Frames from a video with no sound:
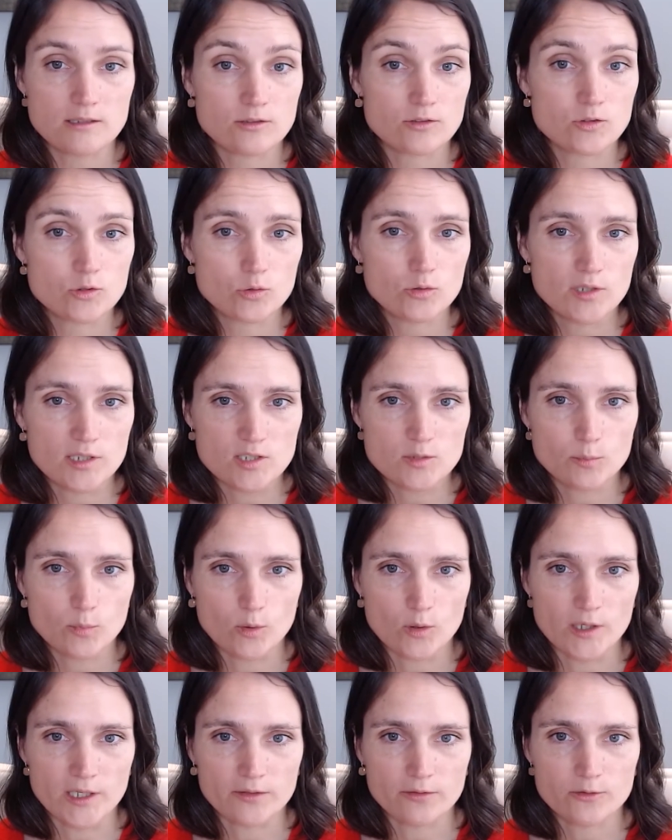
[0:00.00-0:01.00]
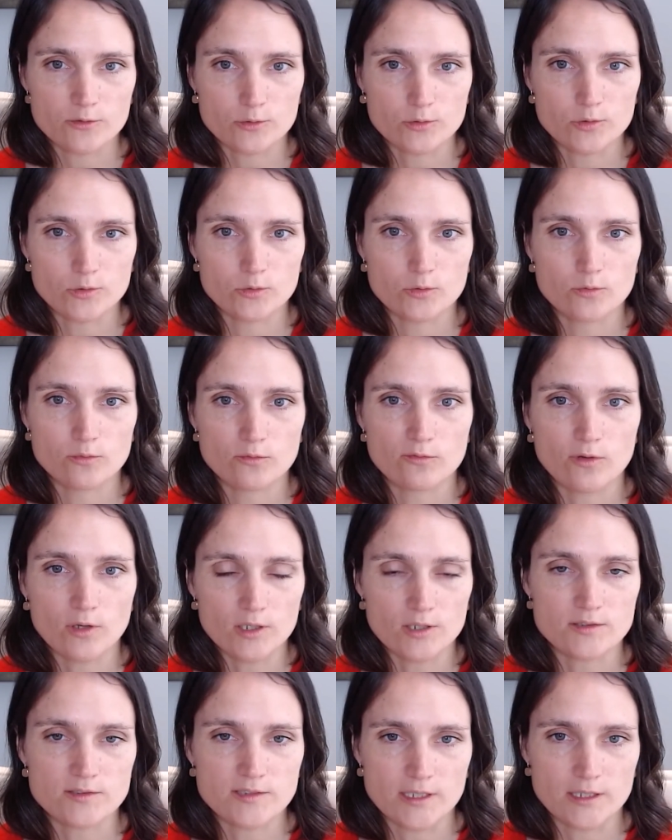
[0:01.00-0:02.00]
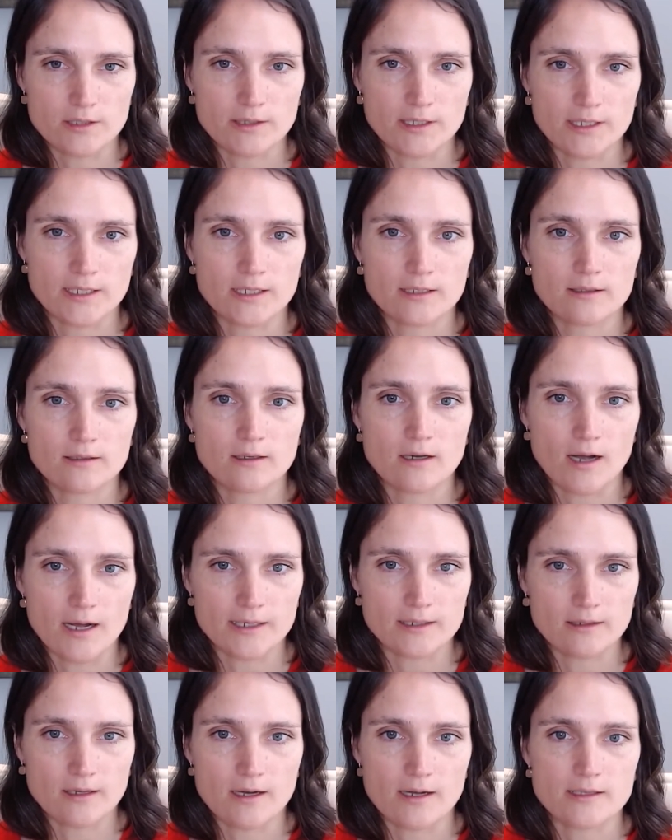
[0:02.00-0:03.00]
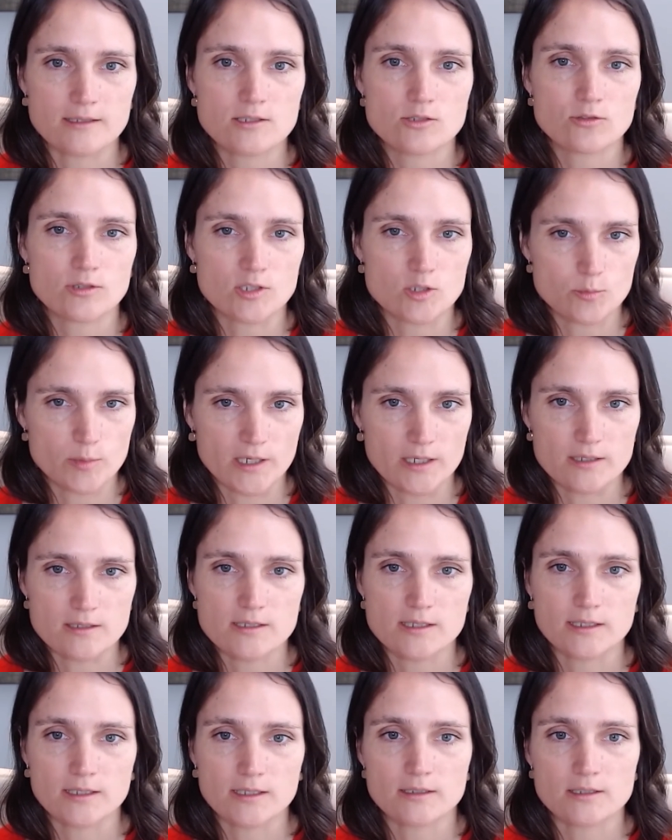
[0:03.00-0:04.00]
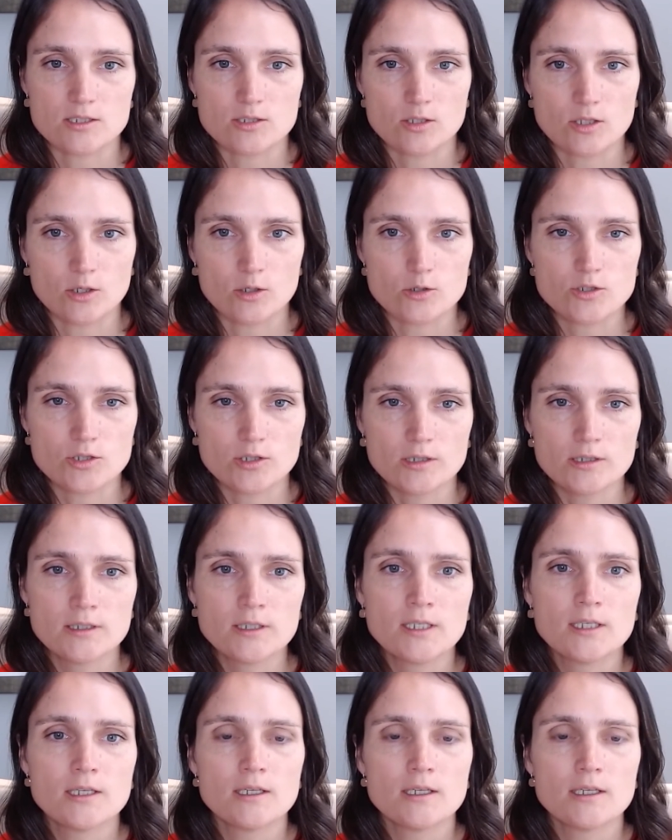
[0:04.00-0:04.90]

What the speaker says: to this point through voluntary guidelines, transparency, and disclosure.